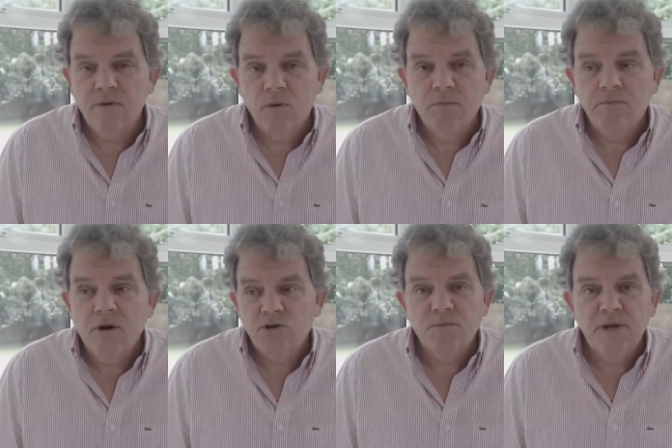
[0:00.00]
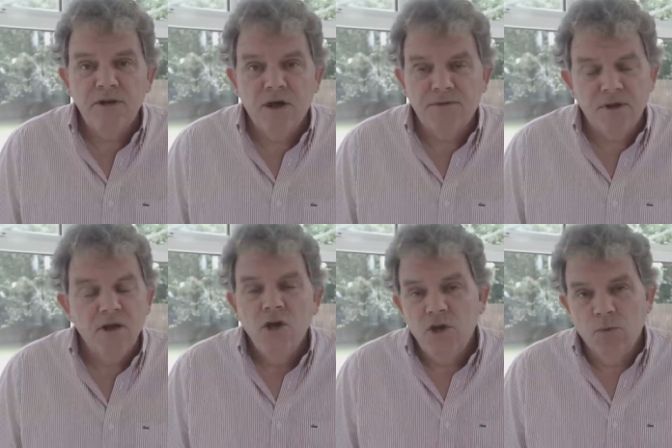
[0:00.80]
know, possibly nothing.
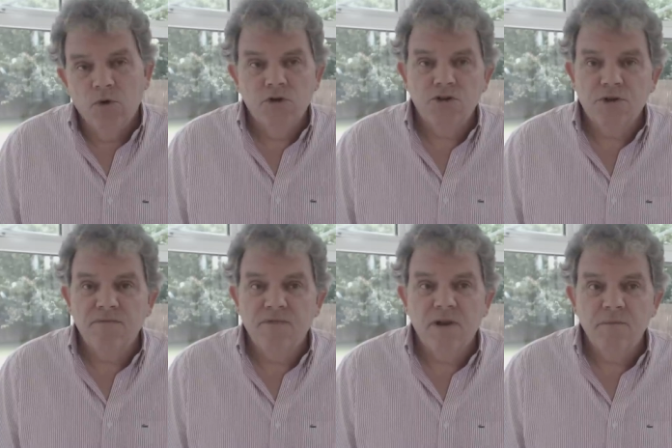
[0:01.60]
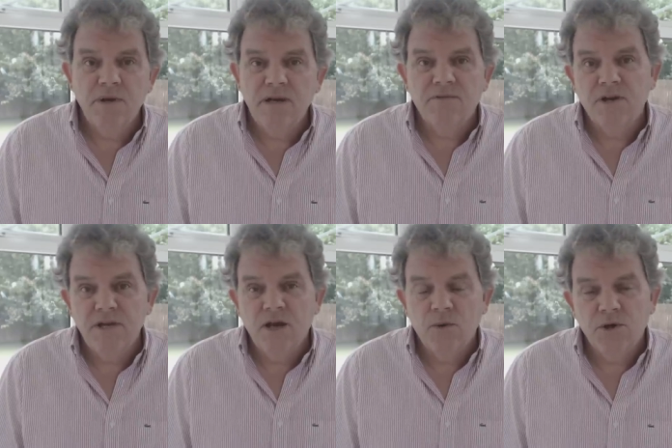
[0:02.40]
You wonder, should a fella be given a
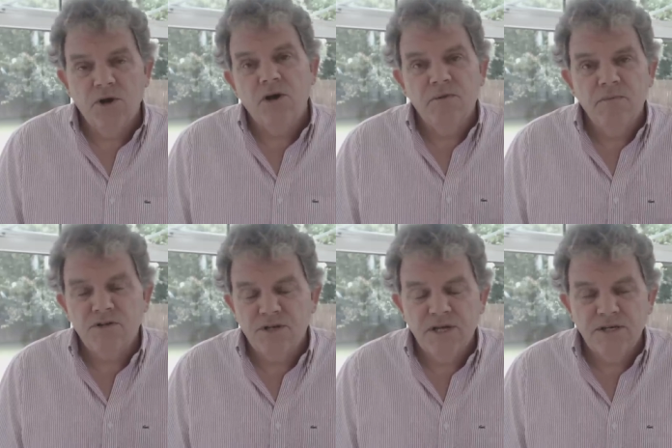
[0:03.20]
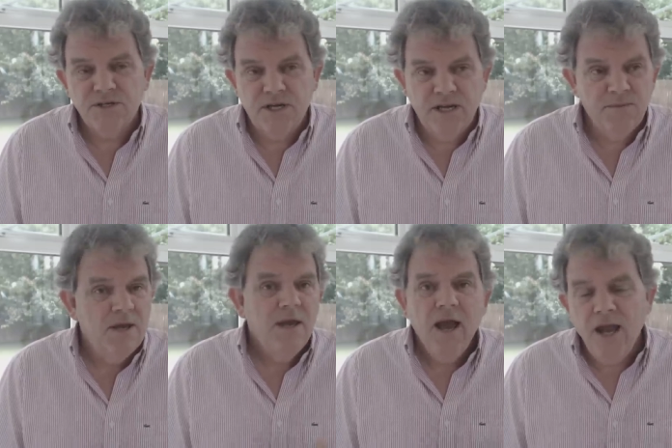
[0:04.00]
yellow card and miss the next game?
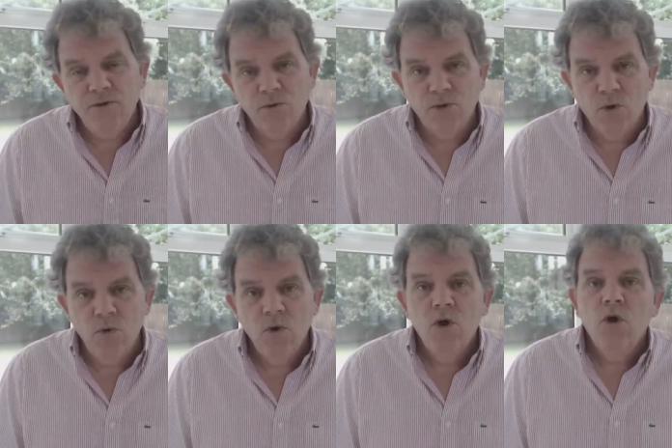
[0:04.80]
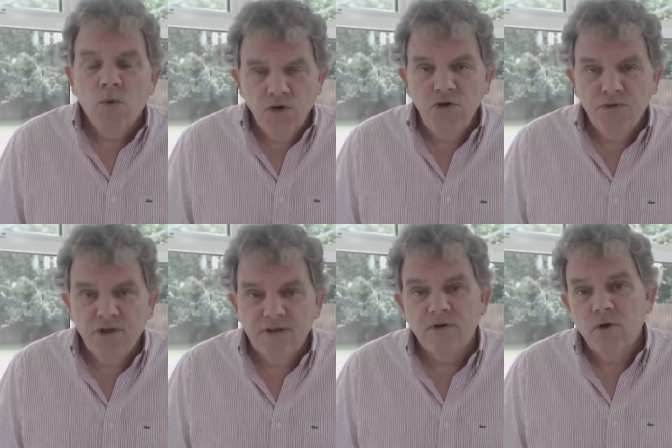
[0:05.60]
I don't know. What do you
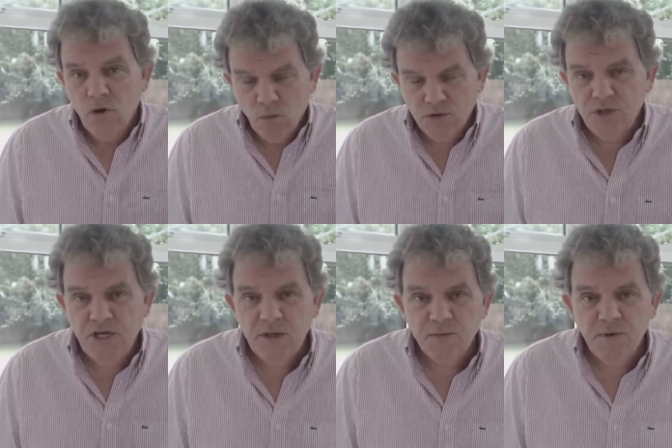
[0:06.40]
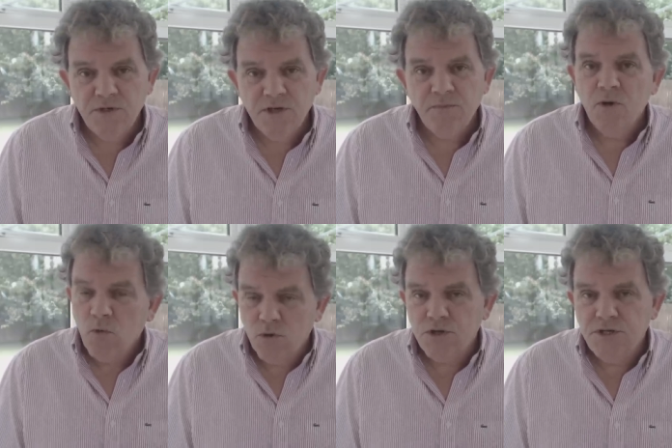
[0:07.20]
think of it? Was it gamesmanship?
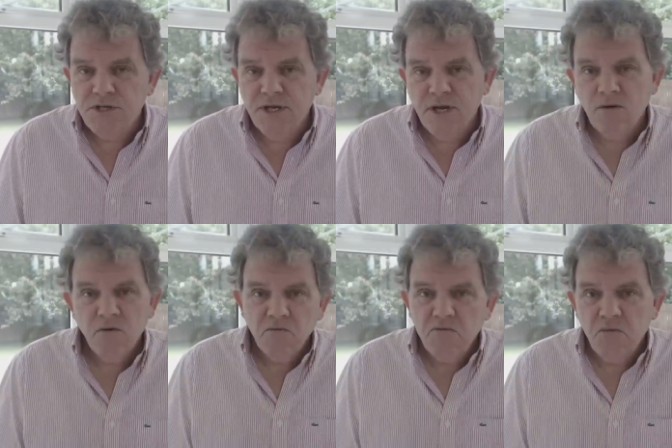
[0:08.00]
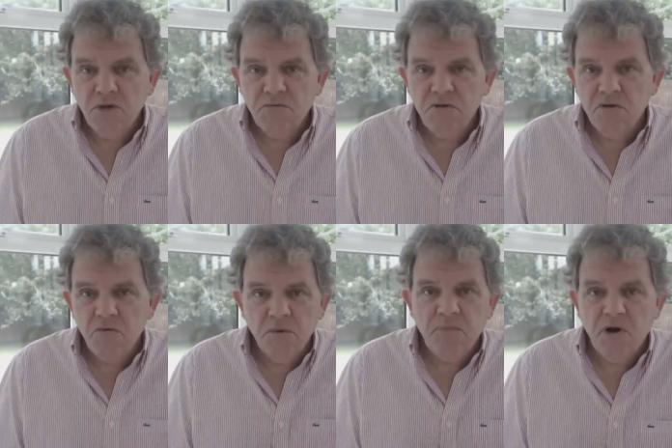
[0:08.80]
Was it cheating? What, you know,
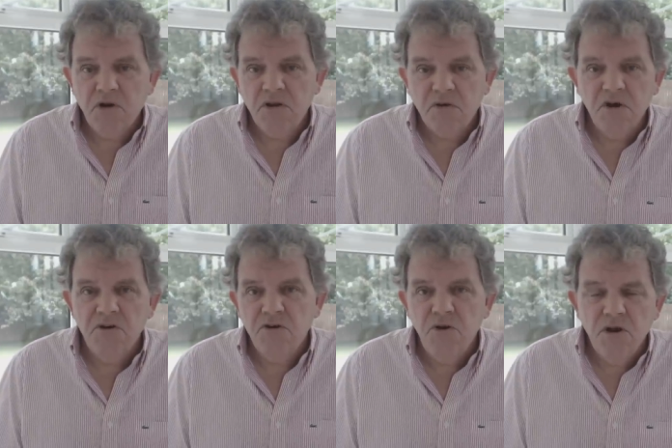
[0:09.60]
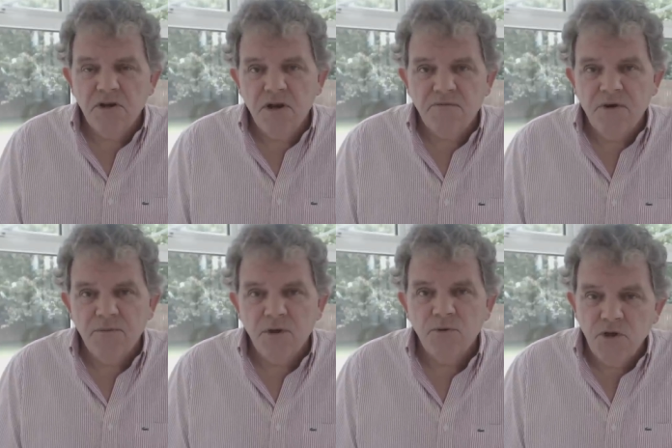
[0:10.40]
what part of the ground do you look at it from?
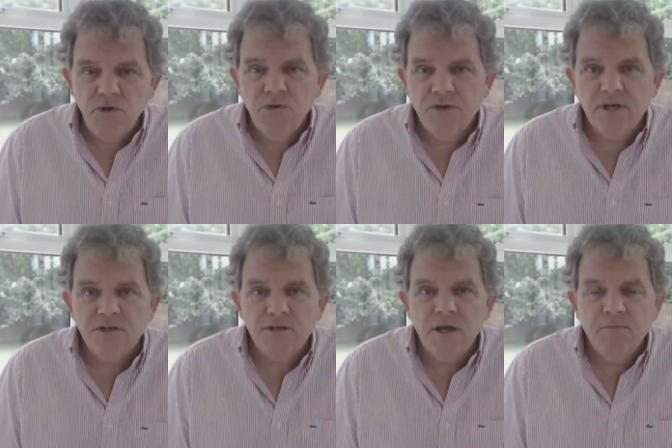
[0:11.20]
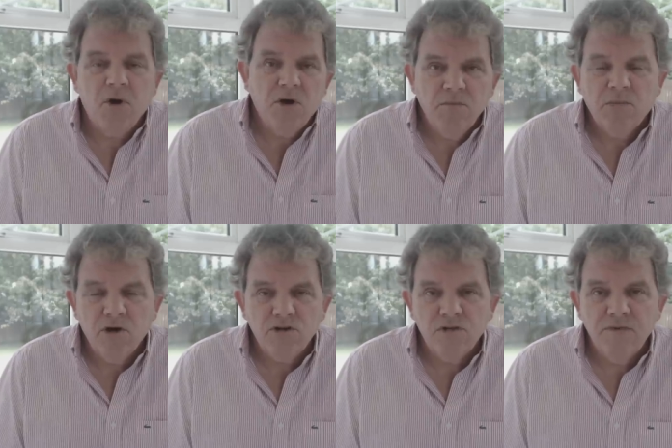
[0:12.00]
You know, do you think it's a uh, part and
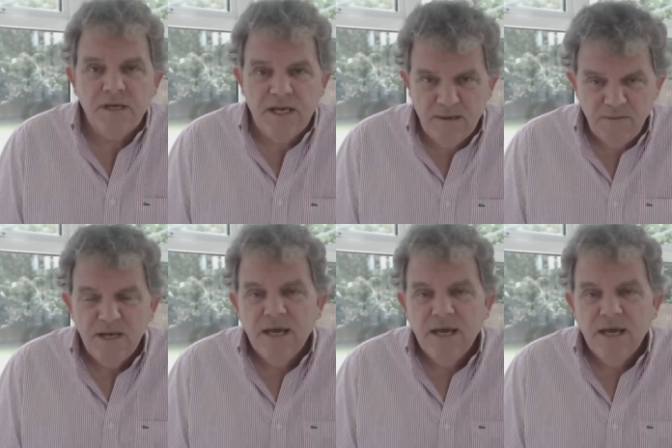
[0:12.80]
parcel of a game